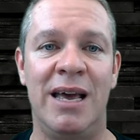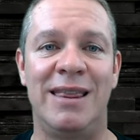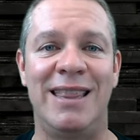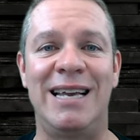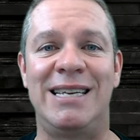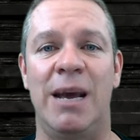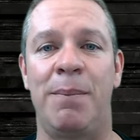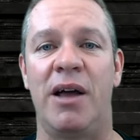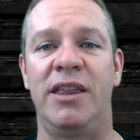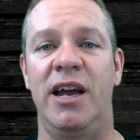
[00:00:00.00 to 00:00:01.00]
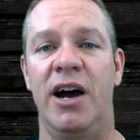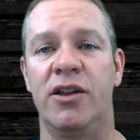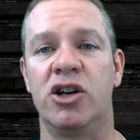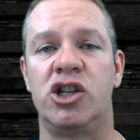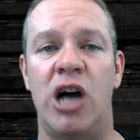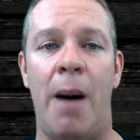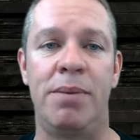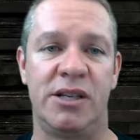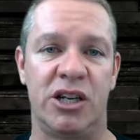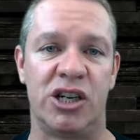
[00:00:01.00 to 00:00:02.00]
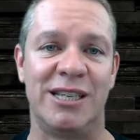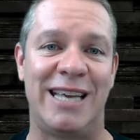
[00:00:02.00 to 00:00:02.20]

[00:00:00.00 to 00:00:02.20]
then they tip out the other job positions